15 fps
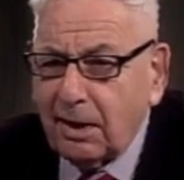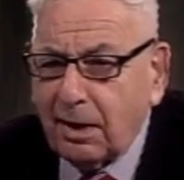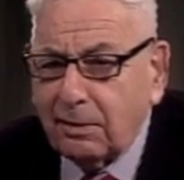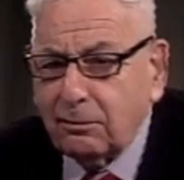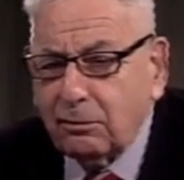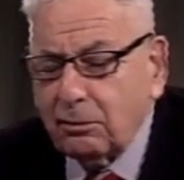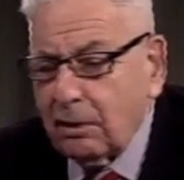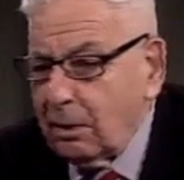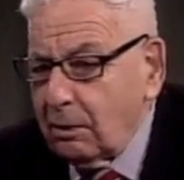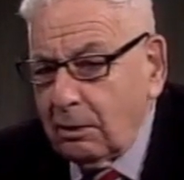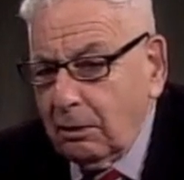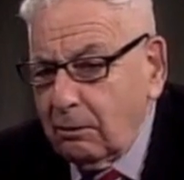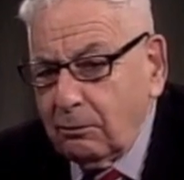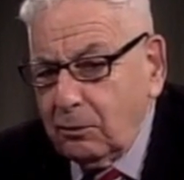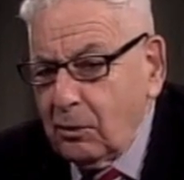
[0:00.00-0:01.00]
said,
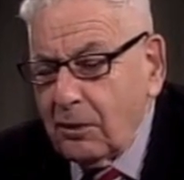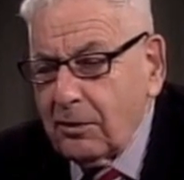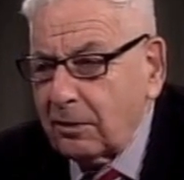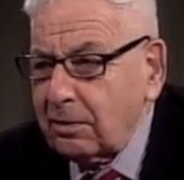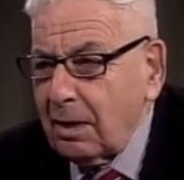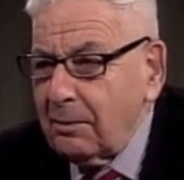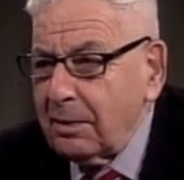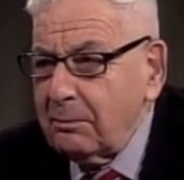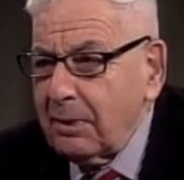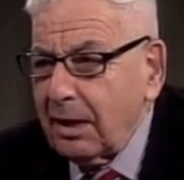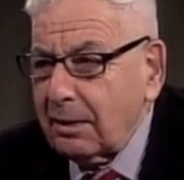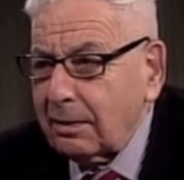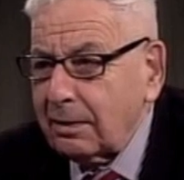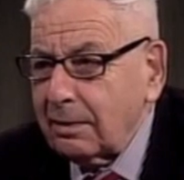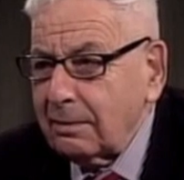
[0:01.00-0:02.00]
you're not coming
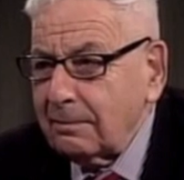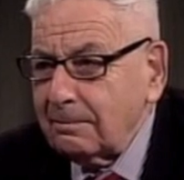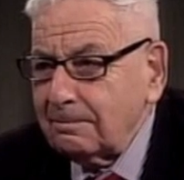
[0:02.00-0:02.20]
back.